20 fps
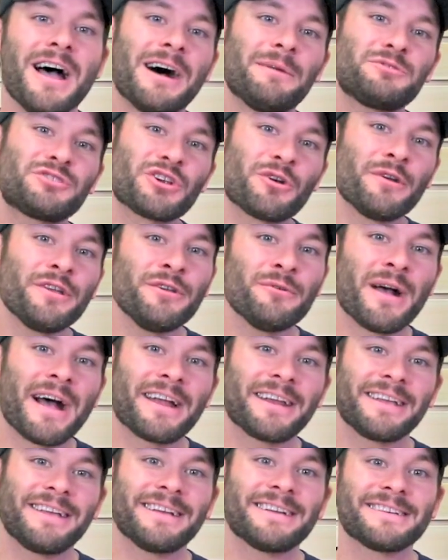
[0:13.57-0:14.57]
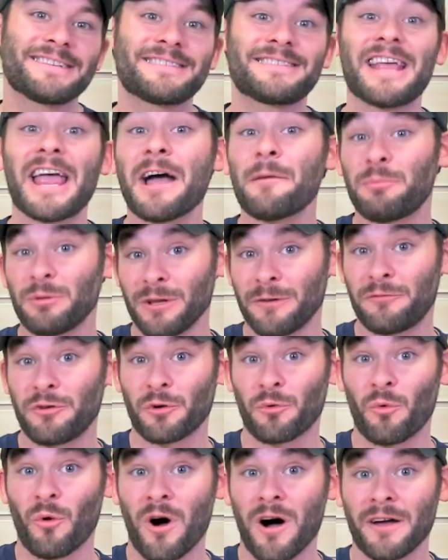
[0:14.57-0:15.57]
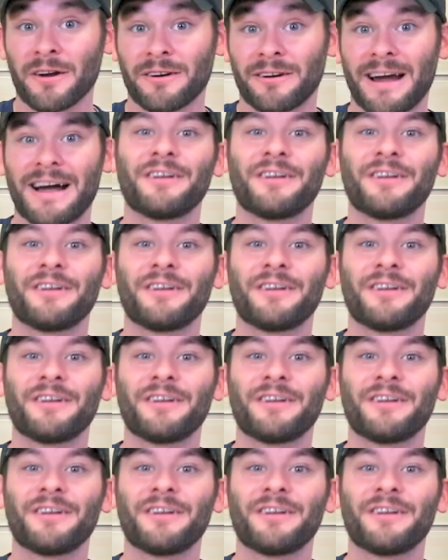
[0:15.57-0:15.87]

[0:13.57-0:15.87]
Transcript: I'm showing you how to get a sample of your water